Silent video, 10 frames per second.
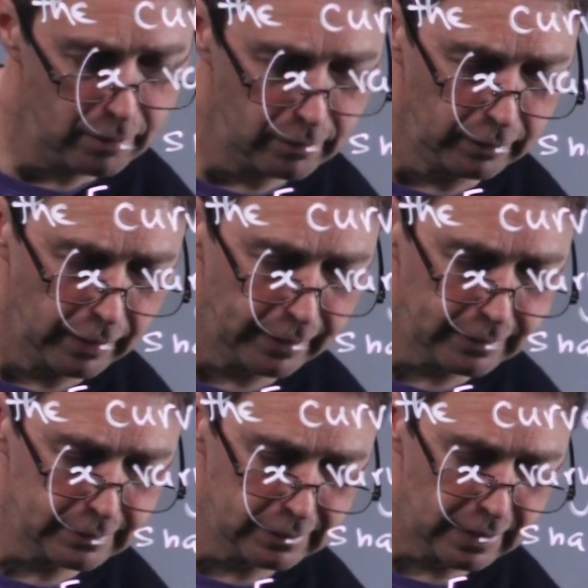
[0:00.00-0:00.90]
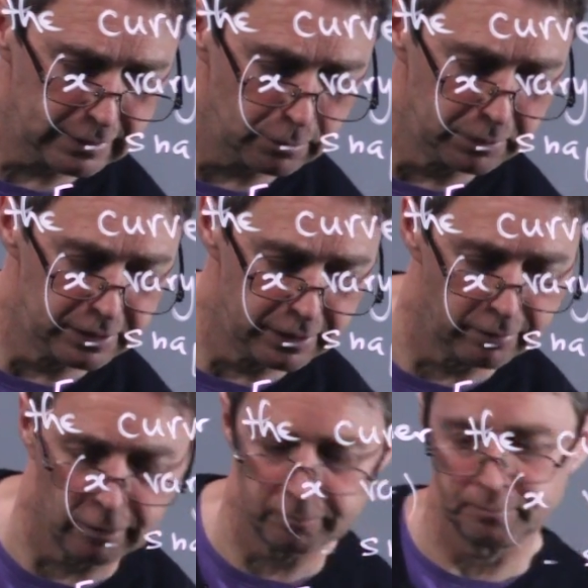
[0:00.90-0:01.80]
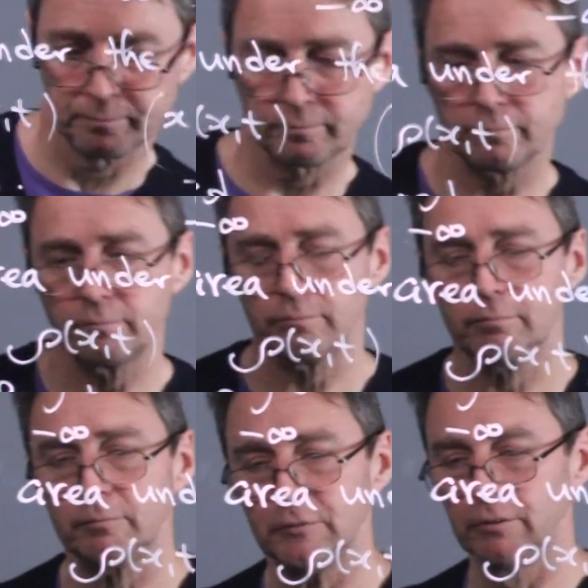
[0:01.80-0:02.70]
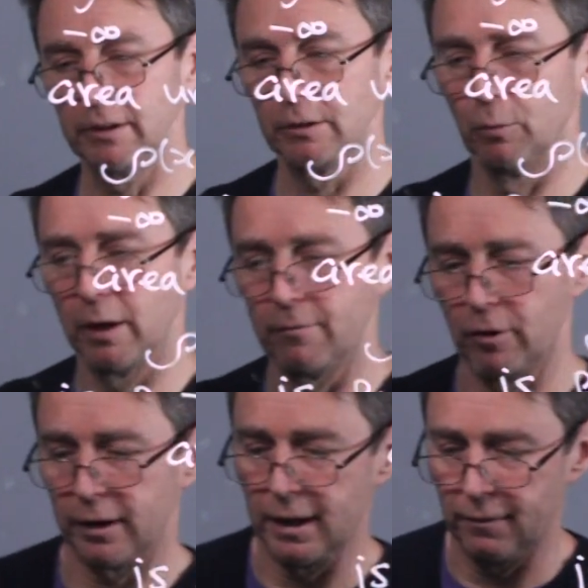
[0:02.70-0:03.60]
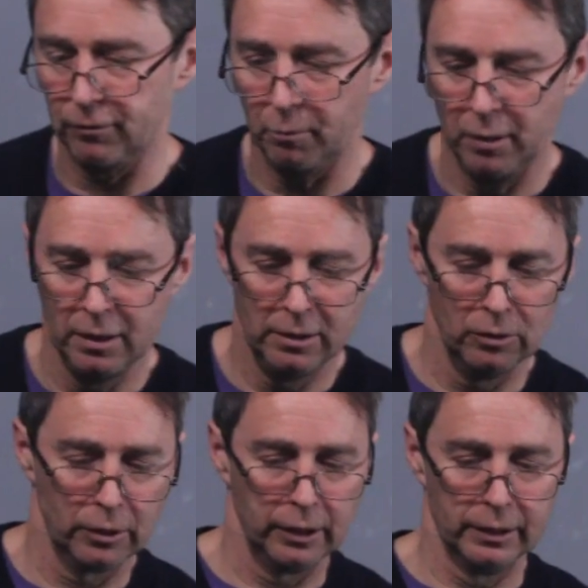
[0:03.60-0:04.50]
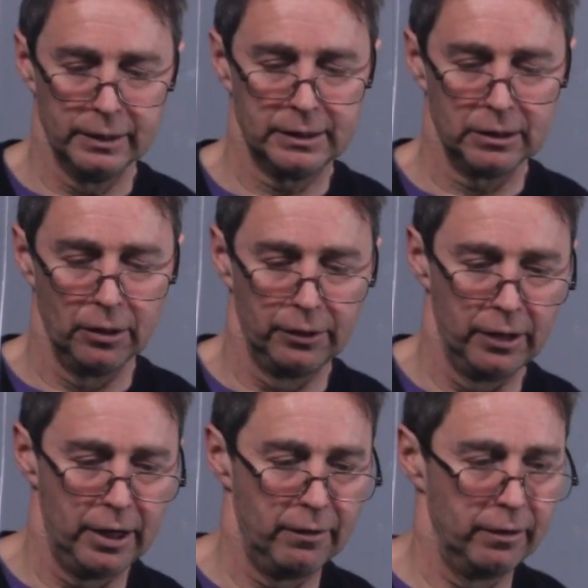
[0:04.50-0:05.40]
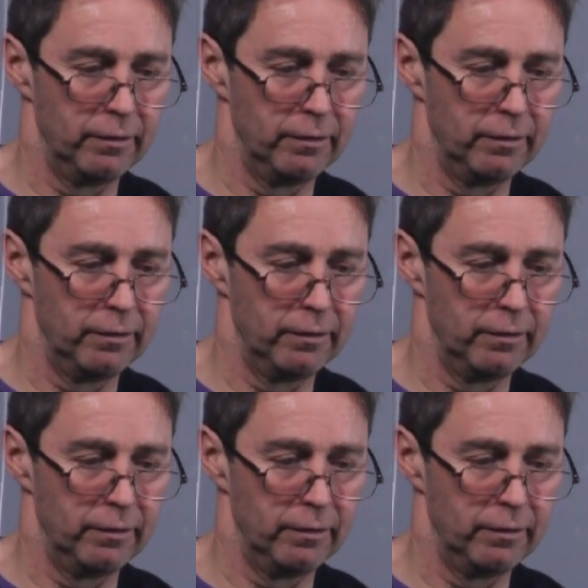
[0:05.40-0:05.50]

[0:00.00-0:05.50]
dx has to be 0. Right, so whatever I get from looking at the signed area